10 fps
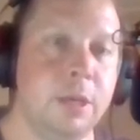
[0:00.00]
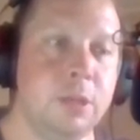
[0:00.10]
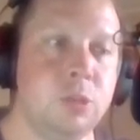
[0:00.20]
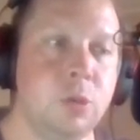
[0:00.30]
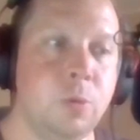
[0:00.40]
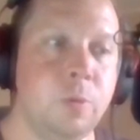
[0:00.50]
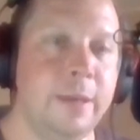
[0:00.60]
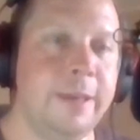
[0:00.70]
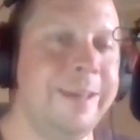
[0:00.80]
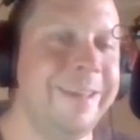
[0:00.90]
So
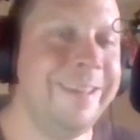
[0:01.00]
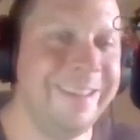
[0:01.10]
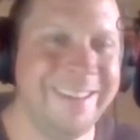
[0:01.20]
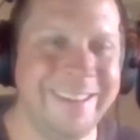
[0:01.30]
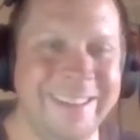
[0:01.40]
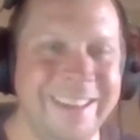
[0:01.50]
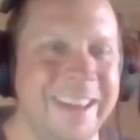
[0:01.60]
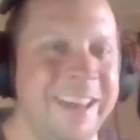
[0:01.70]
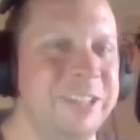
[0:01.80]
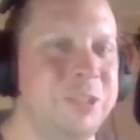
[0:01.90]

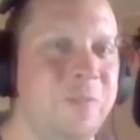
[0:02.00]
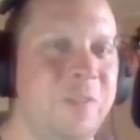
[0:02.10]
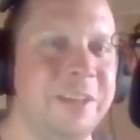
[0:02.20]
it's so funny